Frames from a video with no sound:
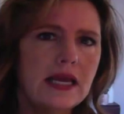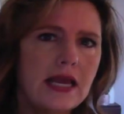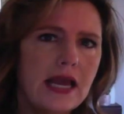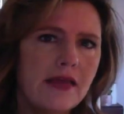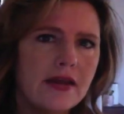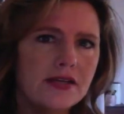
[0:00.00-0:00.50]

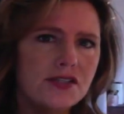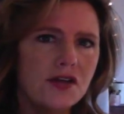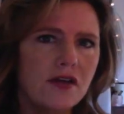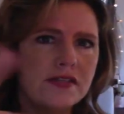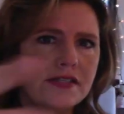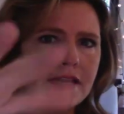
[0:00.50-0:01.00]
and then I saw
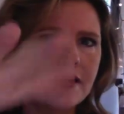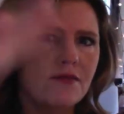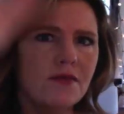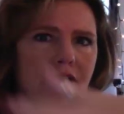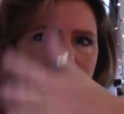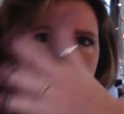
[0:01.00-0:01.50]
the second
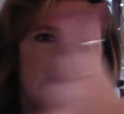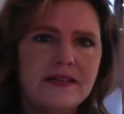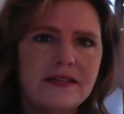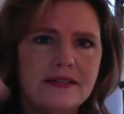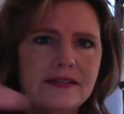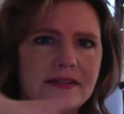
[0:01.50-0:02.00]
one come in,
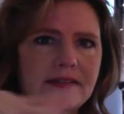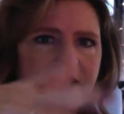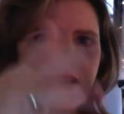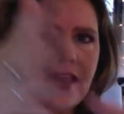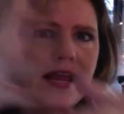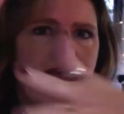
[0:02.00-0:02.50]

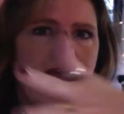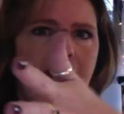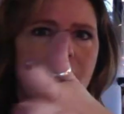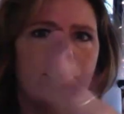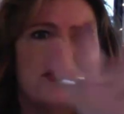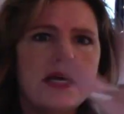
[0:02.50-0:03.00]
and
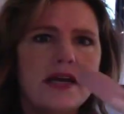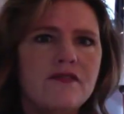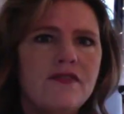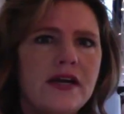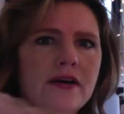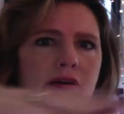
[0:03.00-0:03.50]
it was like
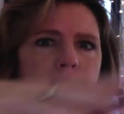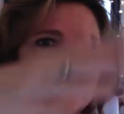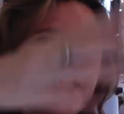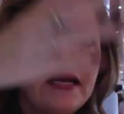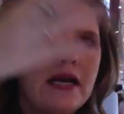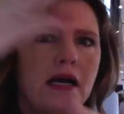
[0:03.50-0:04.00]

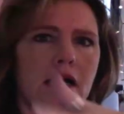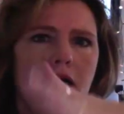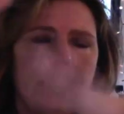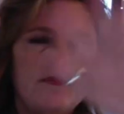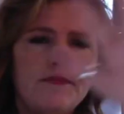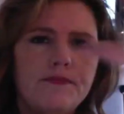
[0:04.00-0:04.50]
very
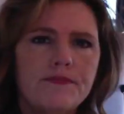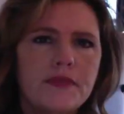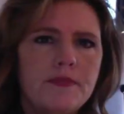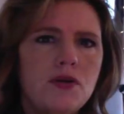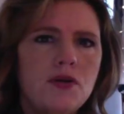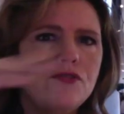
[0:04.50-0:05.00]
um,
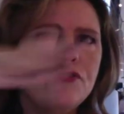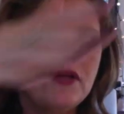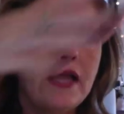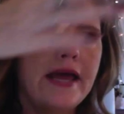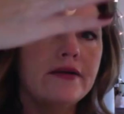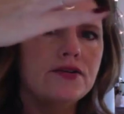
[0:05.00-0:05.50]
beautiful
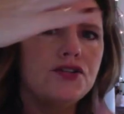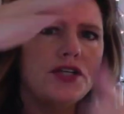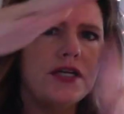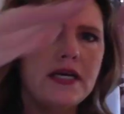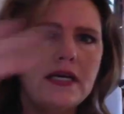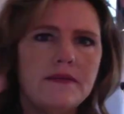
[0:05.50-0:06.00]

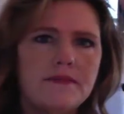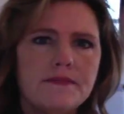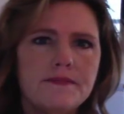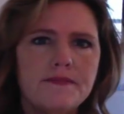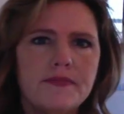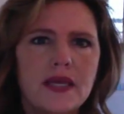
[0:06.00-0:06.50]
energy.
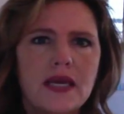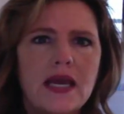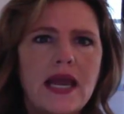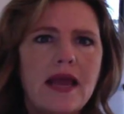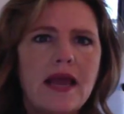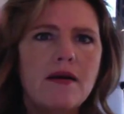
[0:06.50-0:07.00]

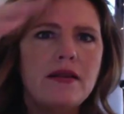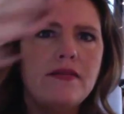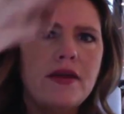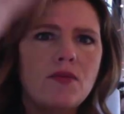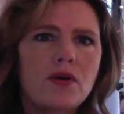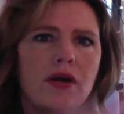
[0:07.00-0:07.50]

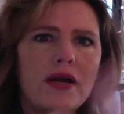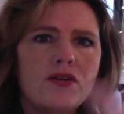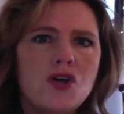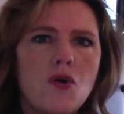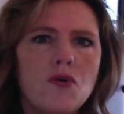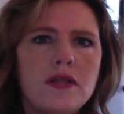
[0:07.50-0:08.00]
They were
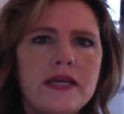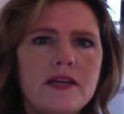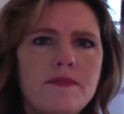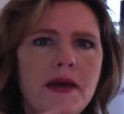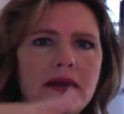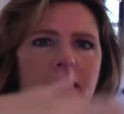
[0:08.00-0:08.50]
totally
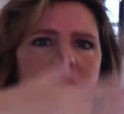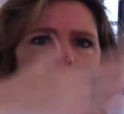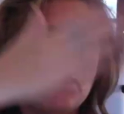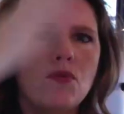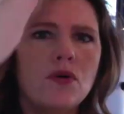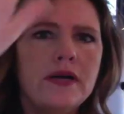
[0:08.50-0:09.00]
independent. They
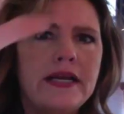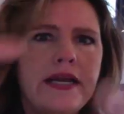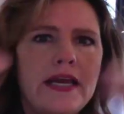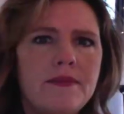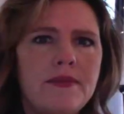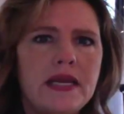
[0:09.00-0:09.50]
weren't
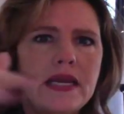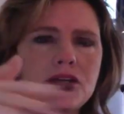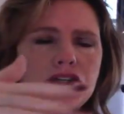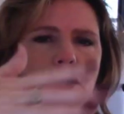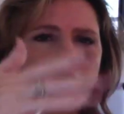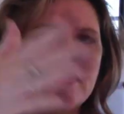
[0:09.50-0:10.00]
inhibiting
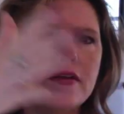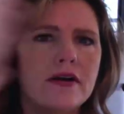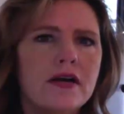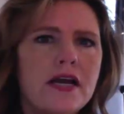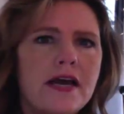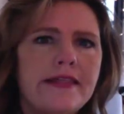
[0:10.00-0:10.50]
each
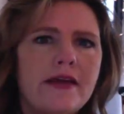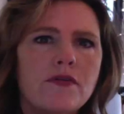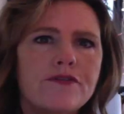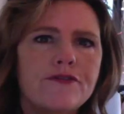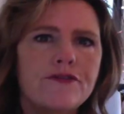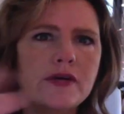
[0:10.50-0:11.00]
other. They were
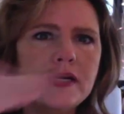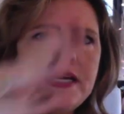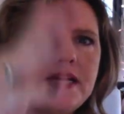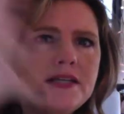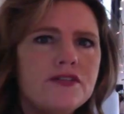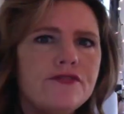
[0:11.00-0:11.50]

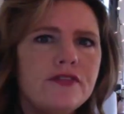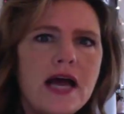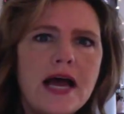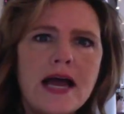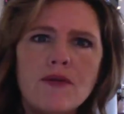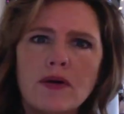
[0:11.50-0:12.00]
free to
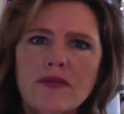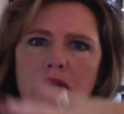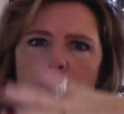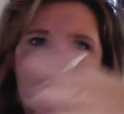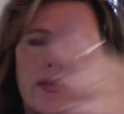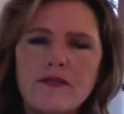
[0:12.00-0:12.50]
fly wherever they
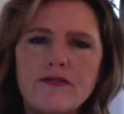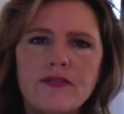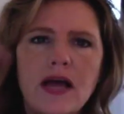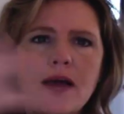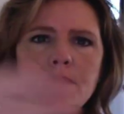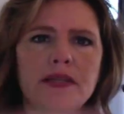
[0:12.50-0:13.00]
wanted to
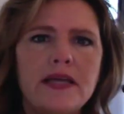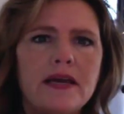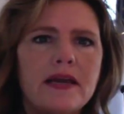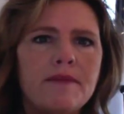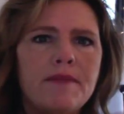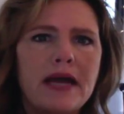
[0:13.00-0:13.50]
fly, but they
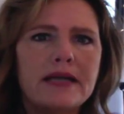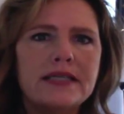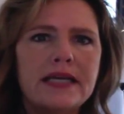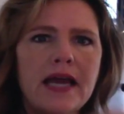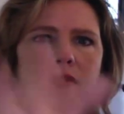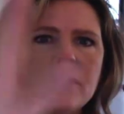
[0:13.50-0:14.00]
came back
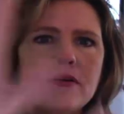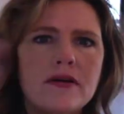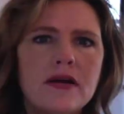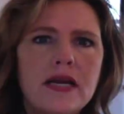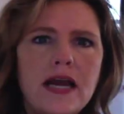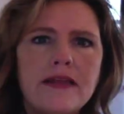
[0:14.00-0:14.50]
together.
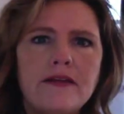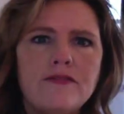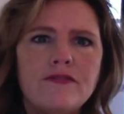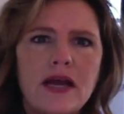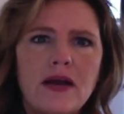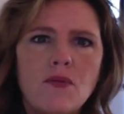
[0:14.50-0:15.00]
They
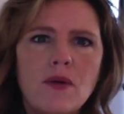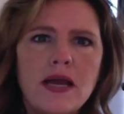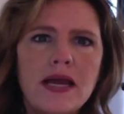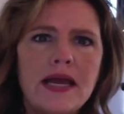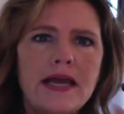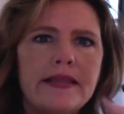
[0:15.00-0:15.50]
fly
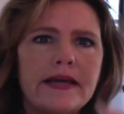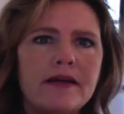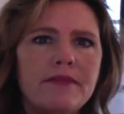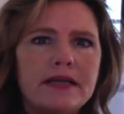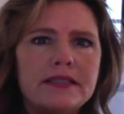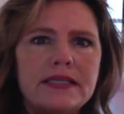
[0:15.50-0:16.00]
away, and they come
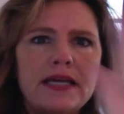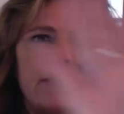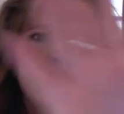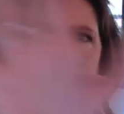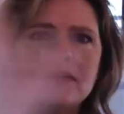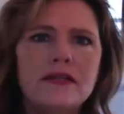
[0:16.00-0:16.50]
back
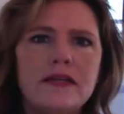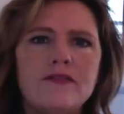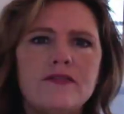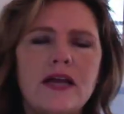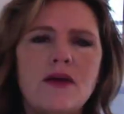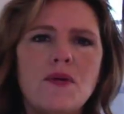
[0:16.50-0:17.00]
together, and they
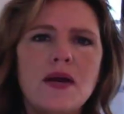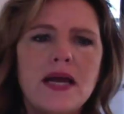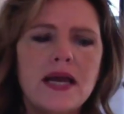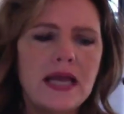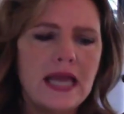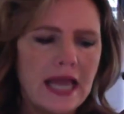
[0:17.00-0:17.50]
fly
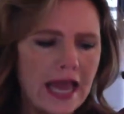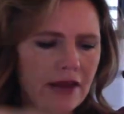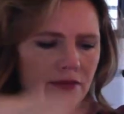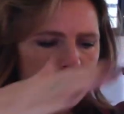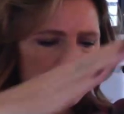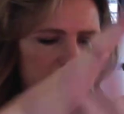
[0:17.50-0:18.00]
away. And it
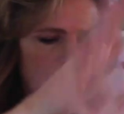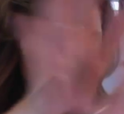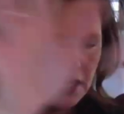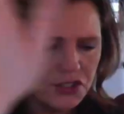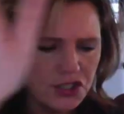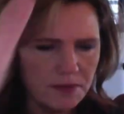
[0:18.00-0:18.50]
was just like they were
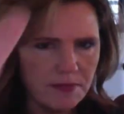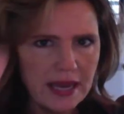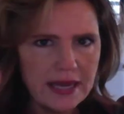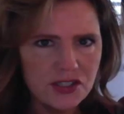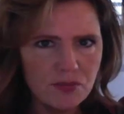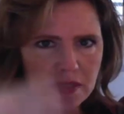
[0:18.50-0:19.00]
touching
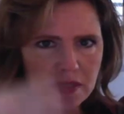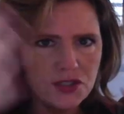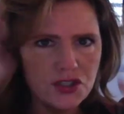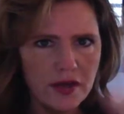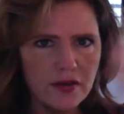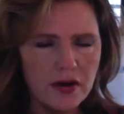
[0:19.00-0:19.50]
base with each
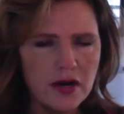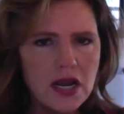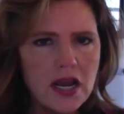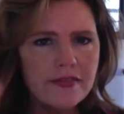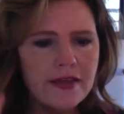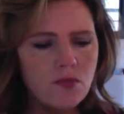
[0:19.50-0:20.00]
other.
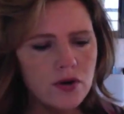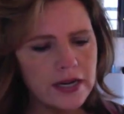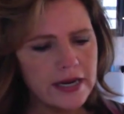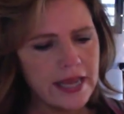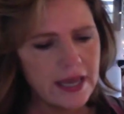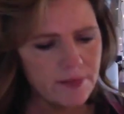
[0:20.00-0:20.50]
They weren't
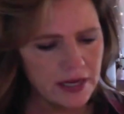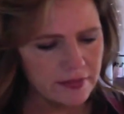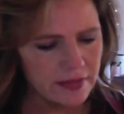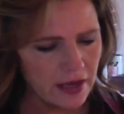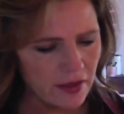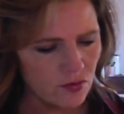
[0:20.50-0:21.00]
inhibiting
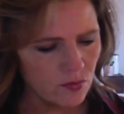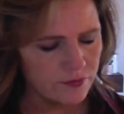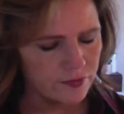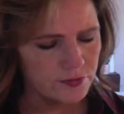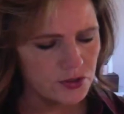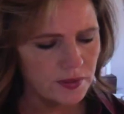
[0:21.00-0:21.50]
the other one
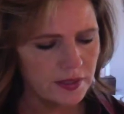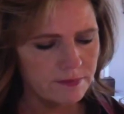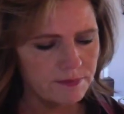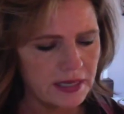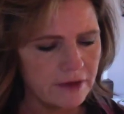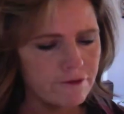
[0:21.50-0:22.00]
from doing,
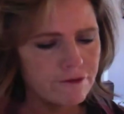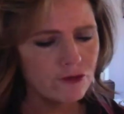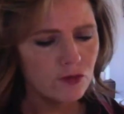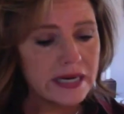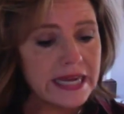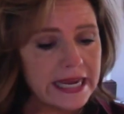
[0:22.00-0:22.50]
being
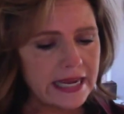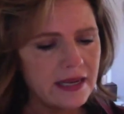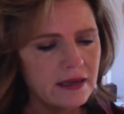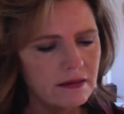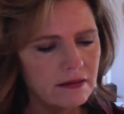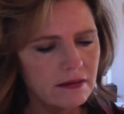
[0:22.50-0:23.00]
free.
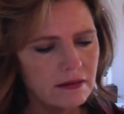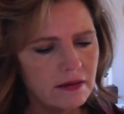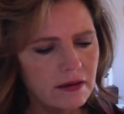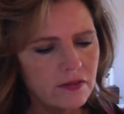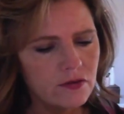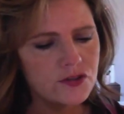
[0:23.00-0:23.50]

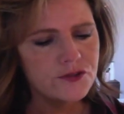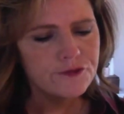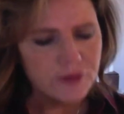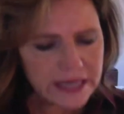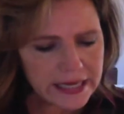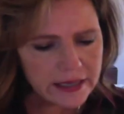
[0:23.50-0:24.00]
There's
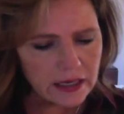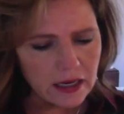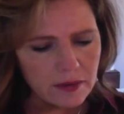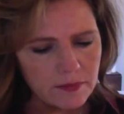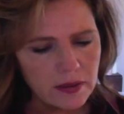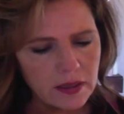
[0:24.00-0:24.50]

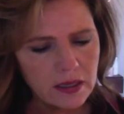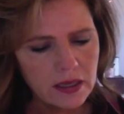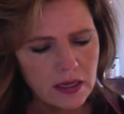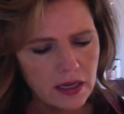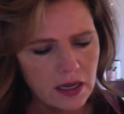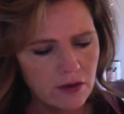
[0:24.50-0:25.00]
freedom,
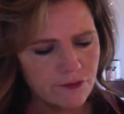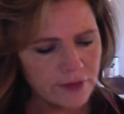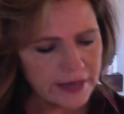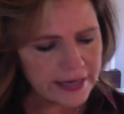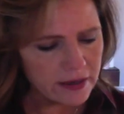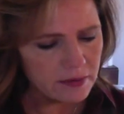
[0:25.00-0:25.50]

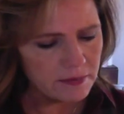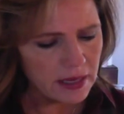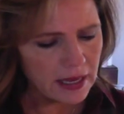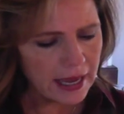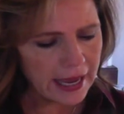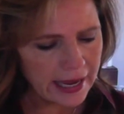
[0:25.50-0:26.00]
freedom
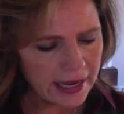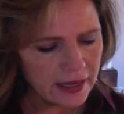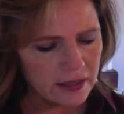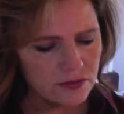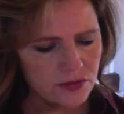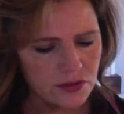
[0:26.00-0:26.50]

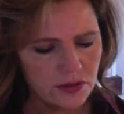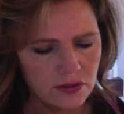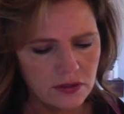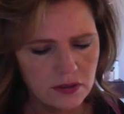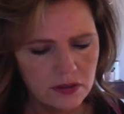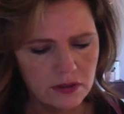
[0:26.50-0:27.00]
and
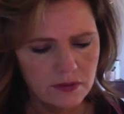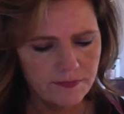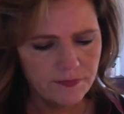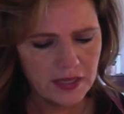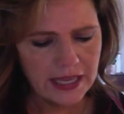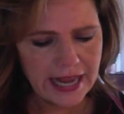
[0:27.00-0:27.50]

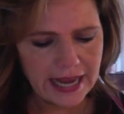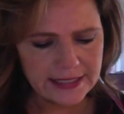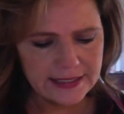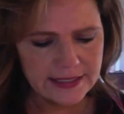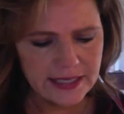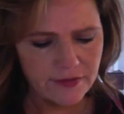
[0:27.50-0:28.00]

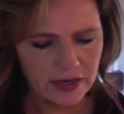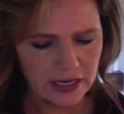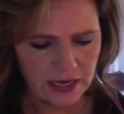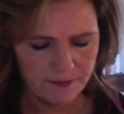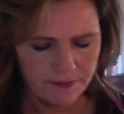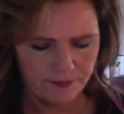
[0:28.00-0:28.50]

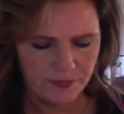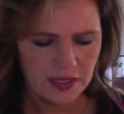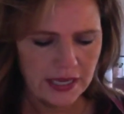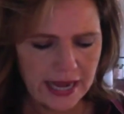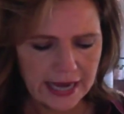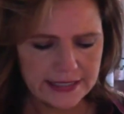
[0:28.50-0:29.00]
connectivity,
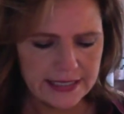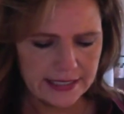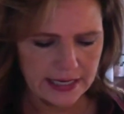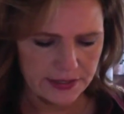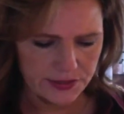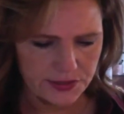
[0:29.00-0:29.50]

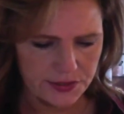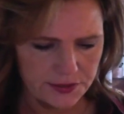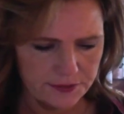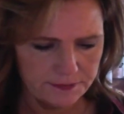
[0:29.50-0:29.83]
connectedness.